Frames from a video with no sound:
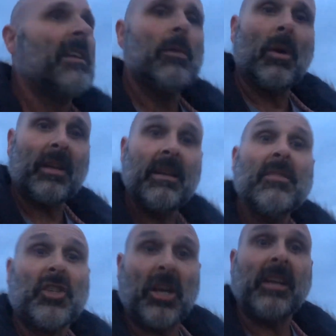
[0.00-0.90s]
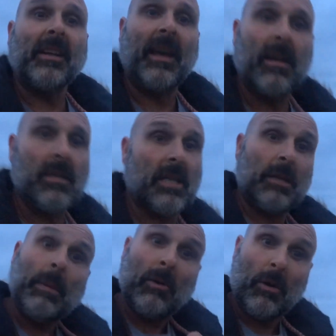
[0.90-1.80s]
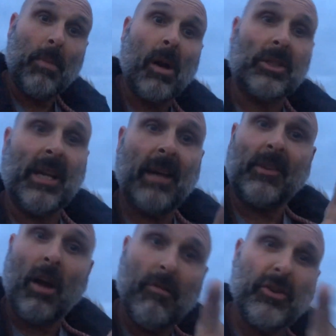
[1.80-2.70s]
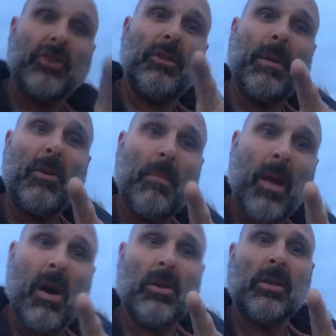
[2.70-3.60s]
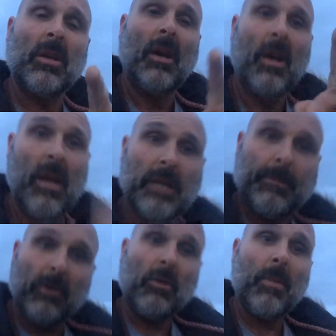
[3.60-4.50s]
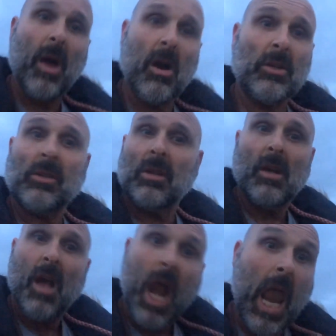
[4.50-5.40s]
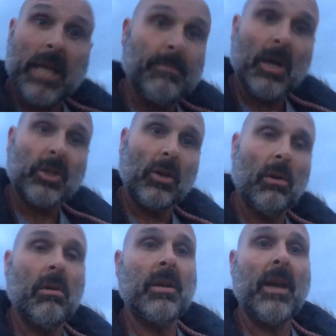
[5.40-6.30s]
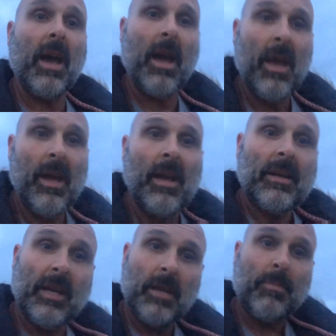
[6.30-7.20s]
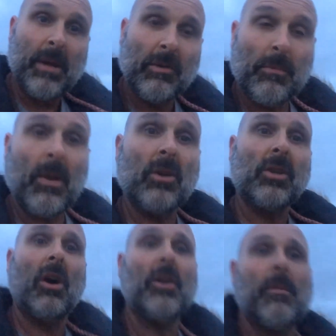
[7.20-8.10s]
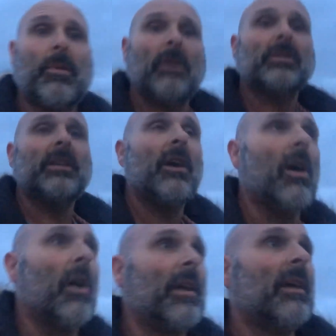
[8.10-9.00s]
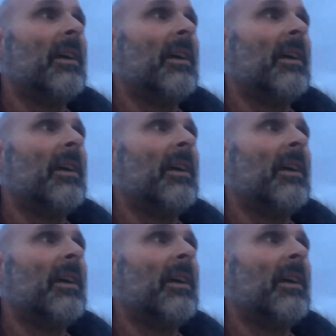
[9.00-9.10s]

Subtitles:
you want to keep the chicken in because that's your building blocks, yeah? Don't reduce your building blocks. Less building blocks, less muscle, yeah? Keep your building blocks high, your protein high.